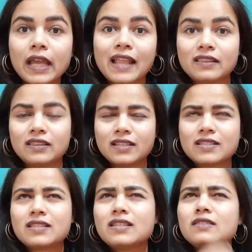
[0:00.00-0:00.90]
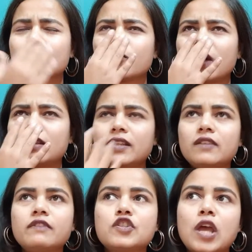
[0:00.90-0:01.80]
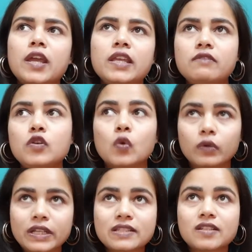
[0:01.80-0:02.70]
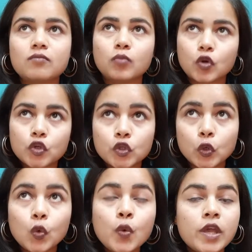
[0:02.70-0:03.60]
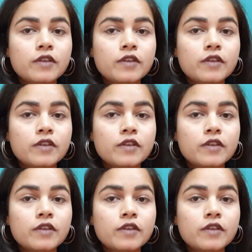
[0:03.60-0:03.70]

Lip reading: And this is one thing which I even noticed in book two,